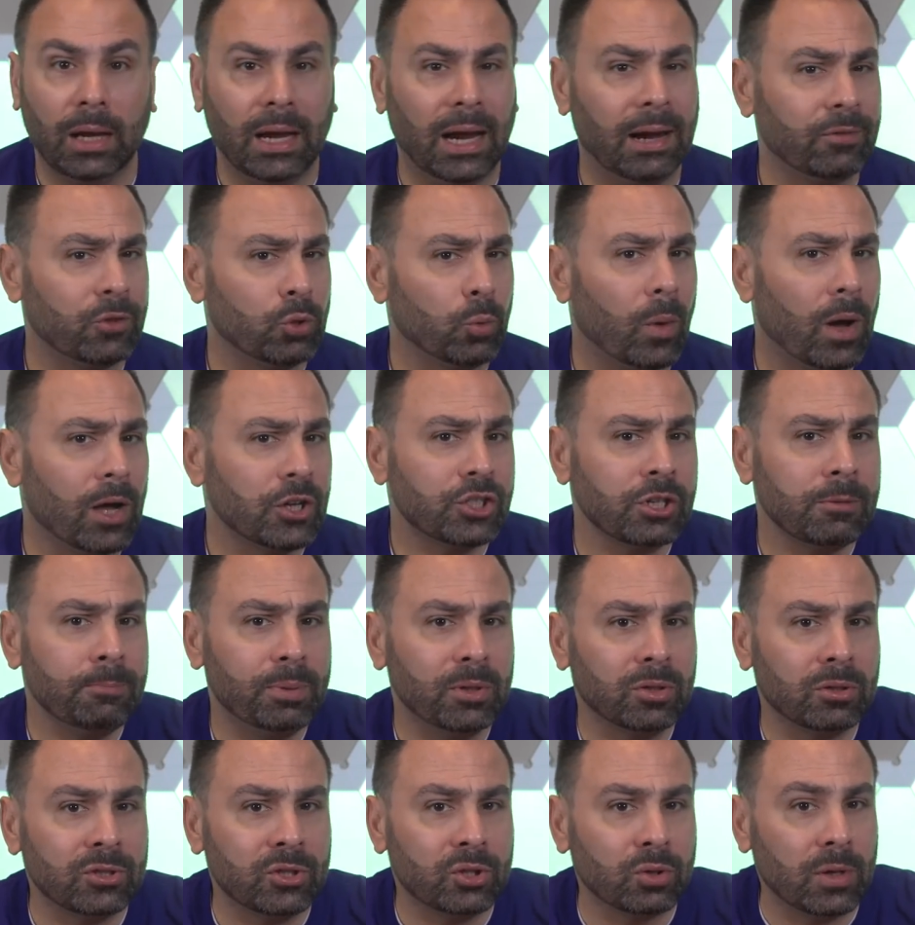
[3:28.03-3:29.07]
After watching
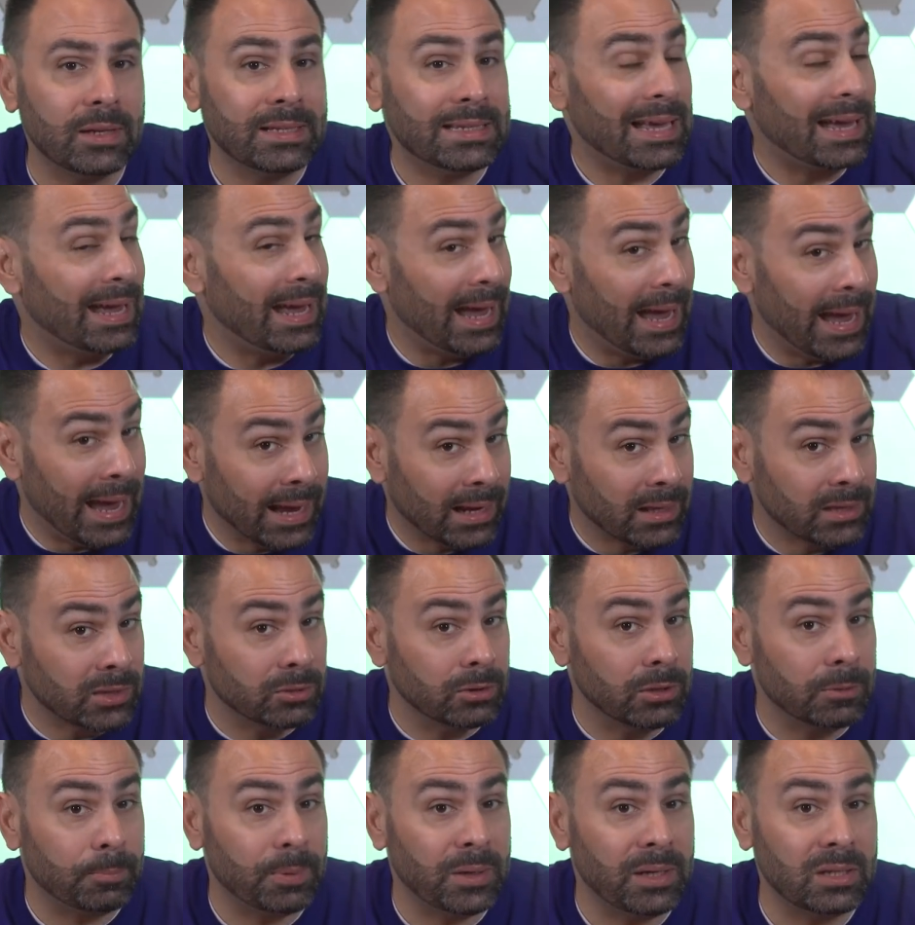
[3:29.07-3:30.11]
Buildzoid's
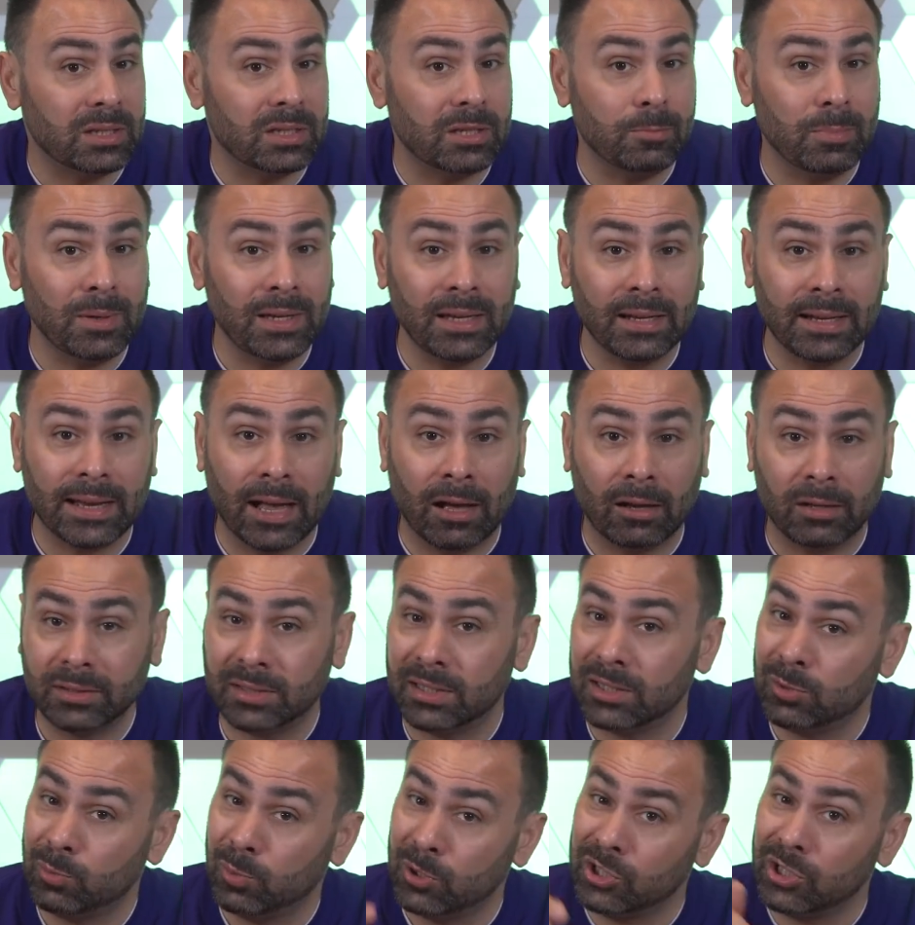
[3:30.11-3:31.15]
excellent PCB
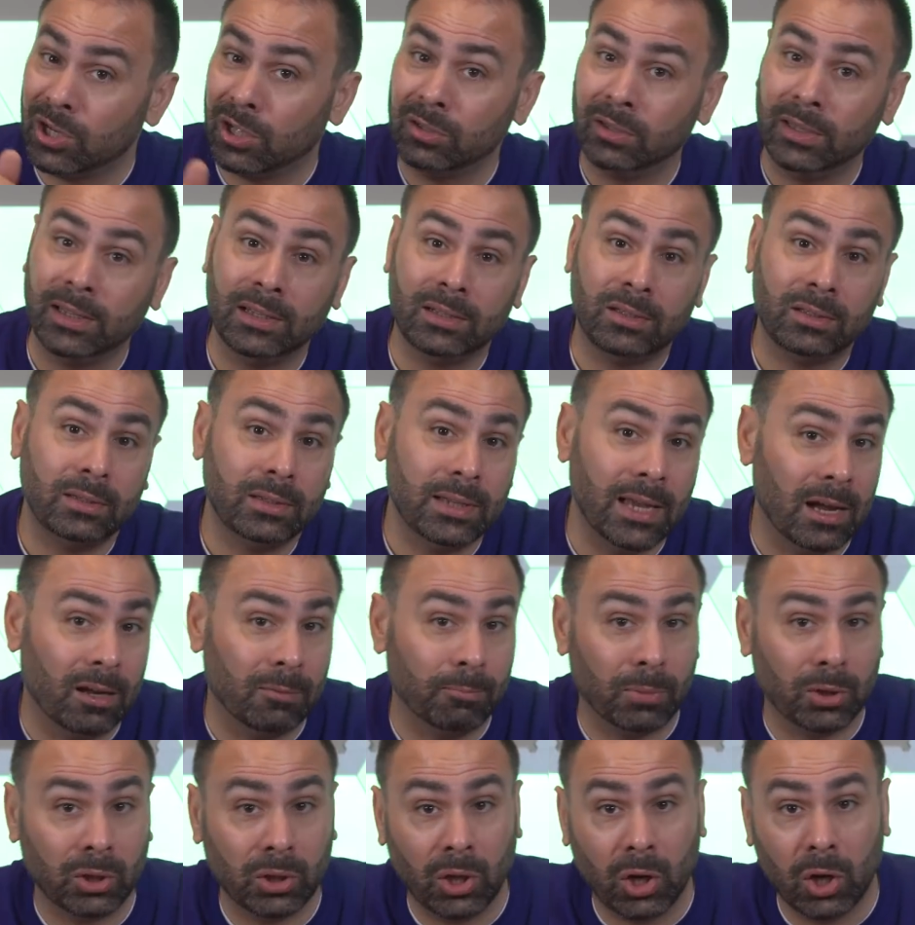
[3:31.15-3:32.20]
analysis, which I'll link
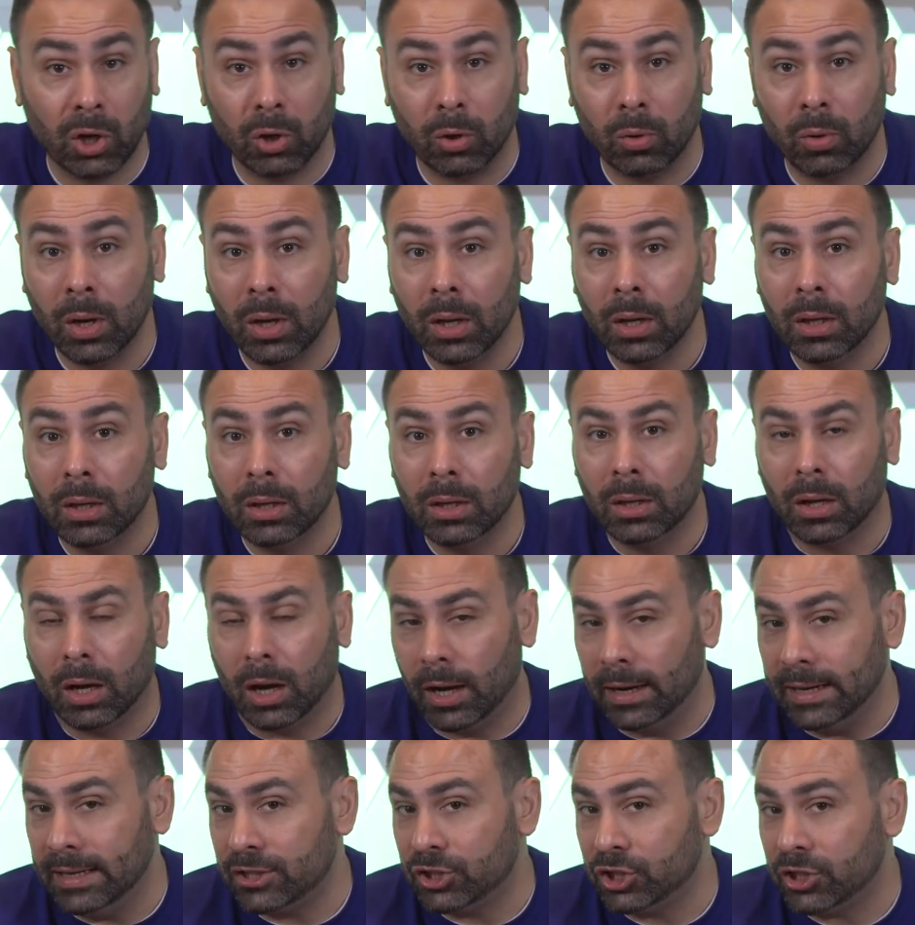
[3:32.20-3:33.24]
down below,
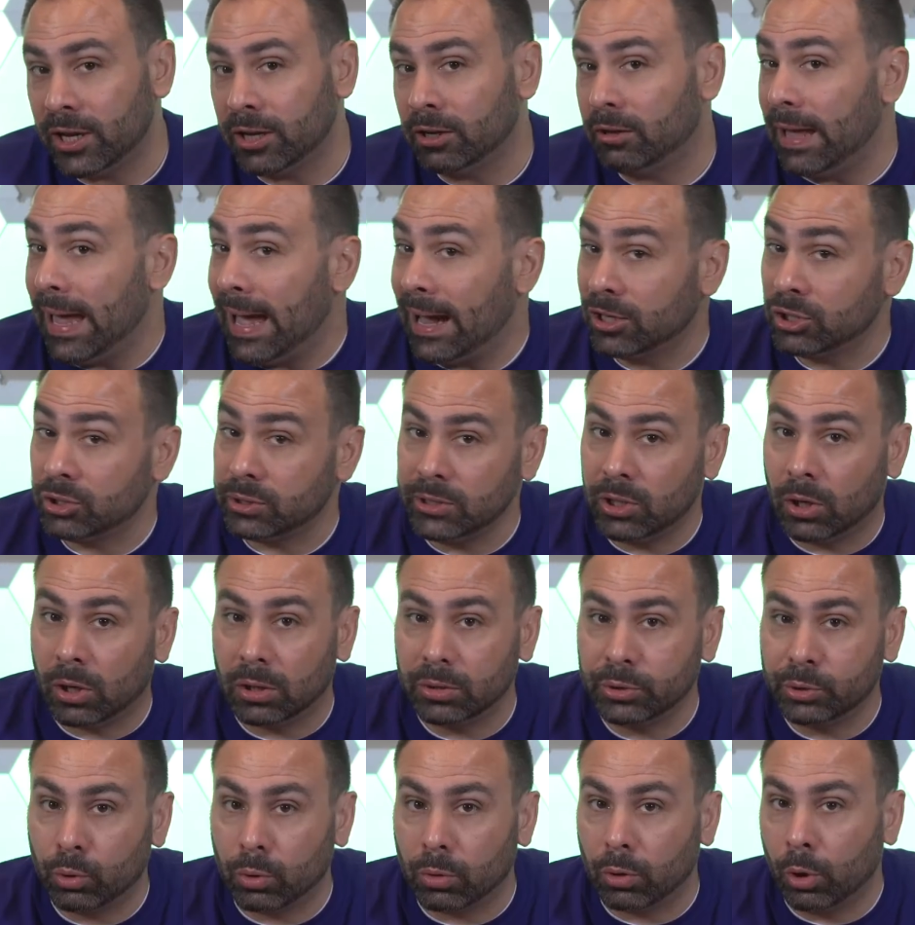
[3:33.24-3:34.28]
on his channel Actually
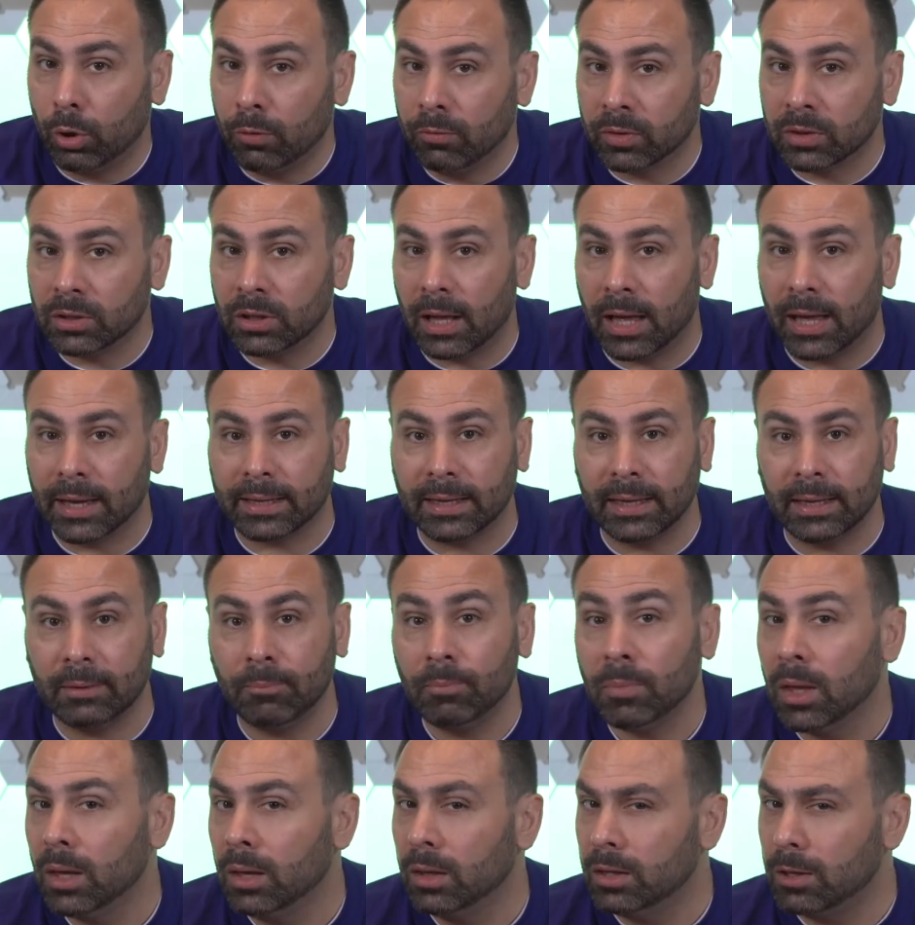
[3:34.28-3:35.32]
Hardcore
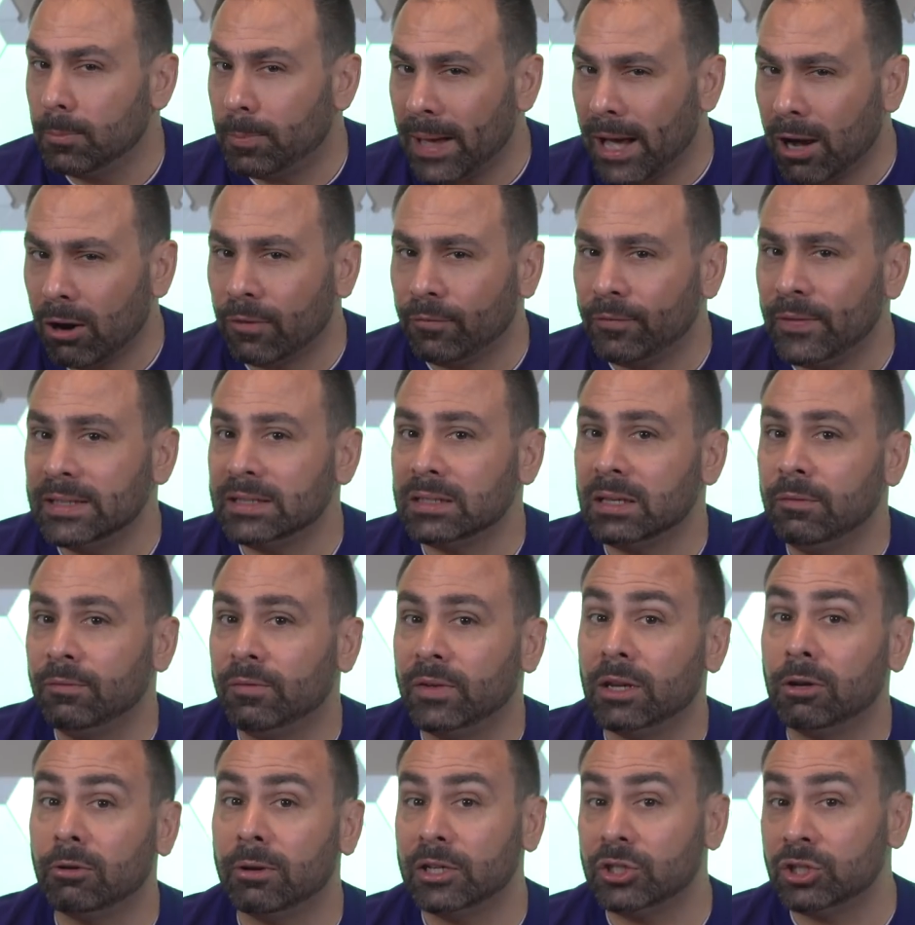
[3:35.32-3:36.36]
Overclocking, the power phase
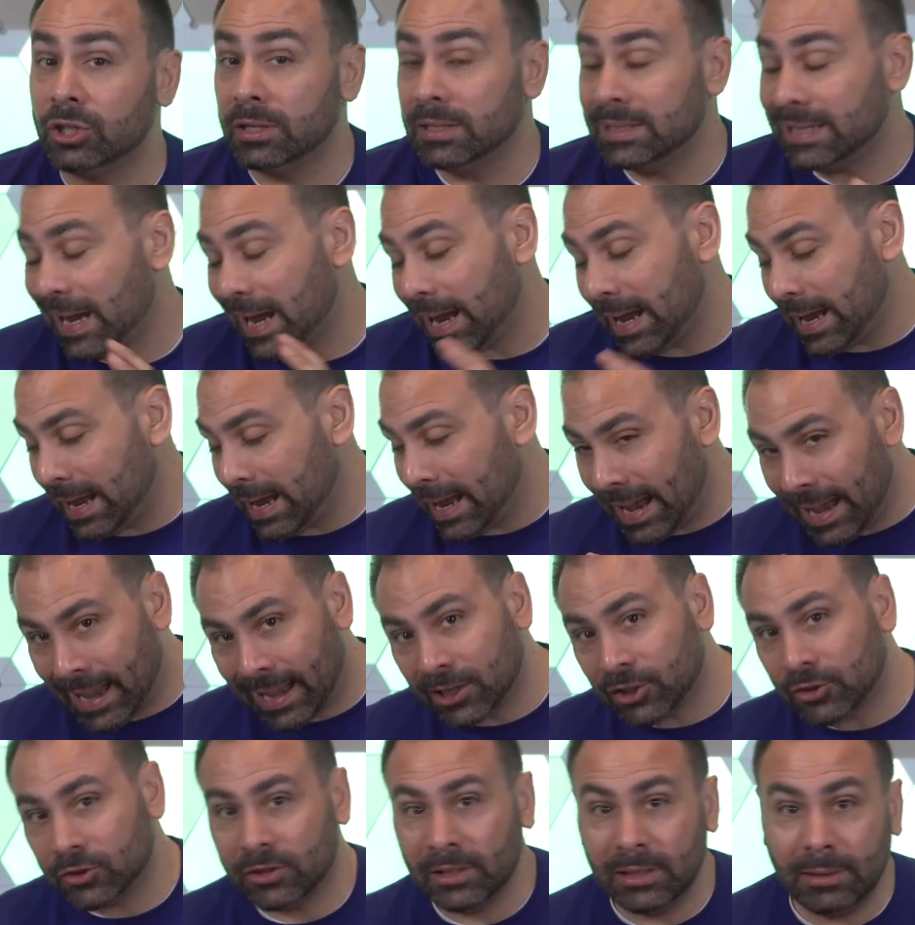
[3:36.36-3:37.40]
configuration is
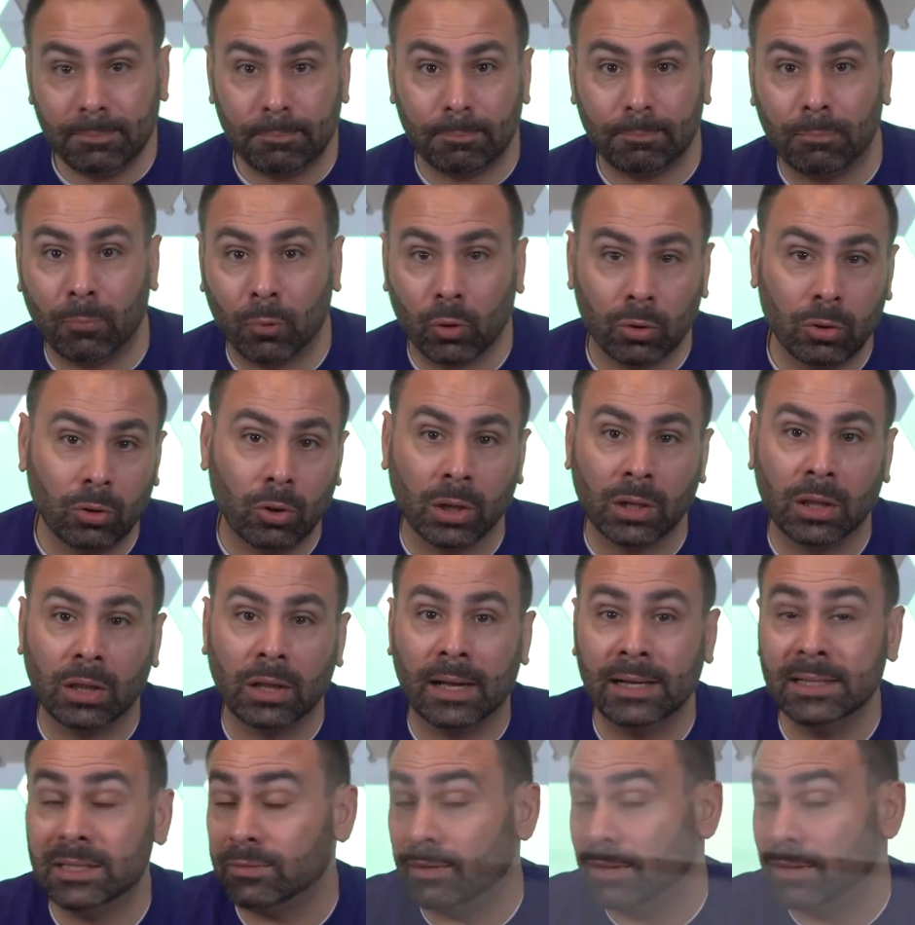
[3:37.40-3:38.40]
actually more along the lines